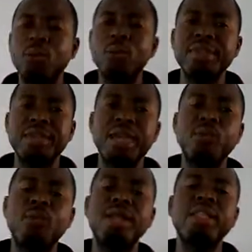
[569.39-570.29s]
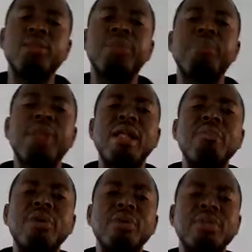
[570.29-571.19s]
We say when we
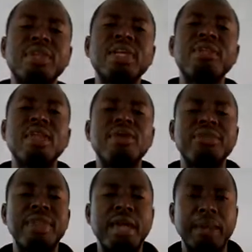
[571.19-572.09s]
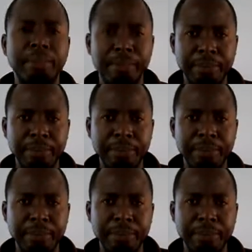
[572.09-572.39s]
plan meals, it saves time.